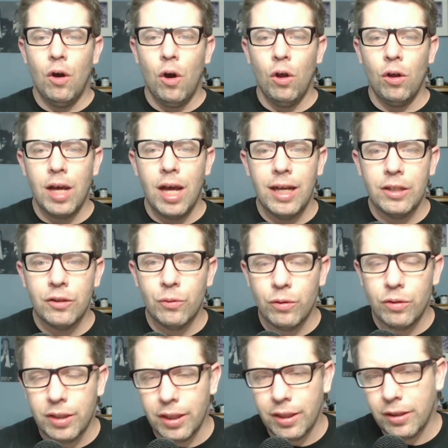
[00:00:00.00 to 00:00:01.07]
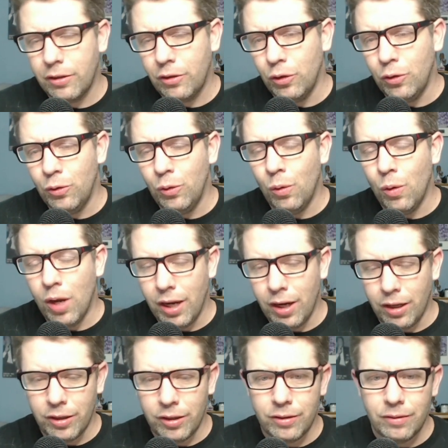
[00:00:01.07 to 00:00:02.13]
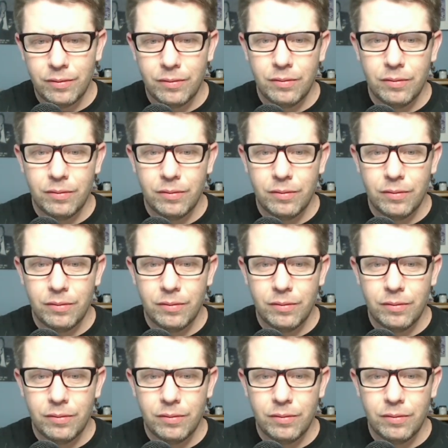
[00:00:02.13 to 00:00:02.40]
all guys who were 6'2" and under.